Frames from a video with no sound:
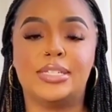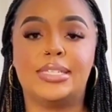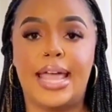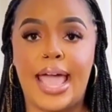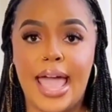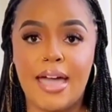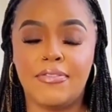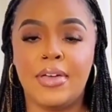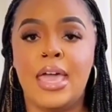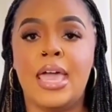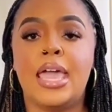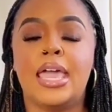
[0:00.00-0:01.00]
By the
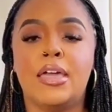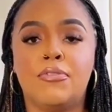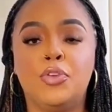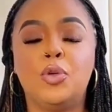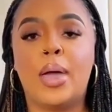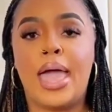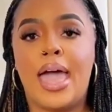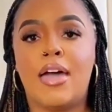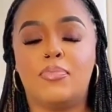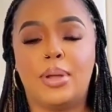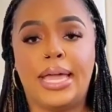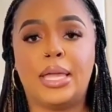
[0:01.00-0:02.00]
time the scandal
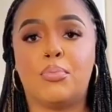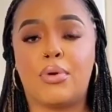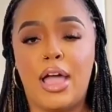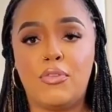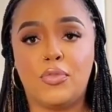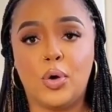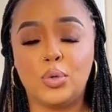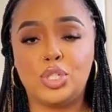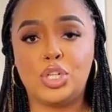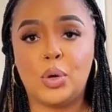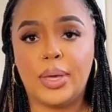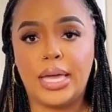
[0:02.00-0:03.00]
broke in December
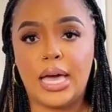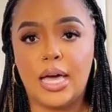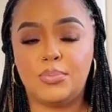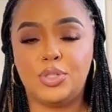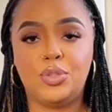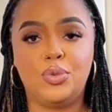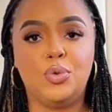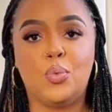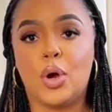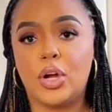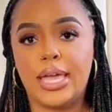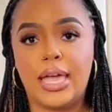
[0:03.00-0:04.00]
2024, when a
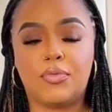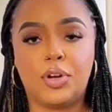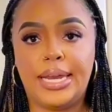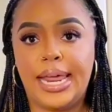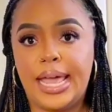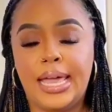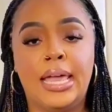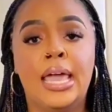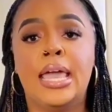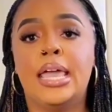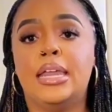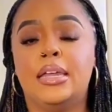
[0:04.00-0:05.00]
cache of
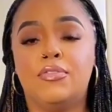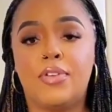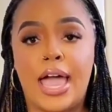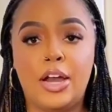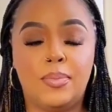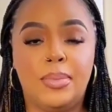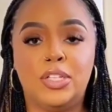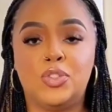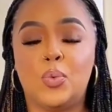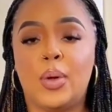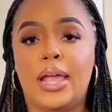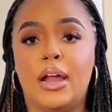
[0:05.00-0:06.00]
videos, images,
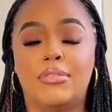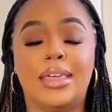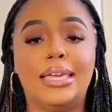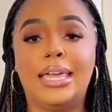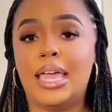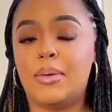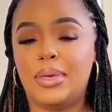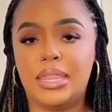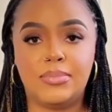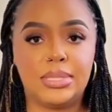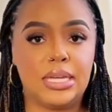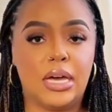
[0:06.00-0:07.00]
and voice
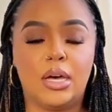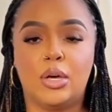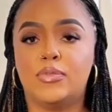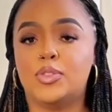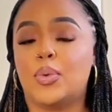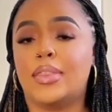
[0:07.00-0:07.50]
notes involving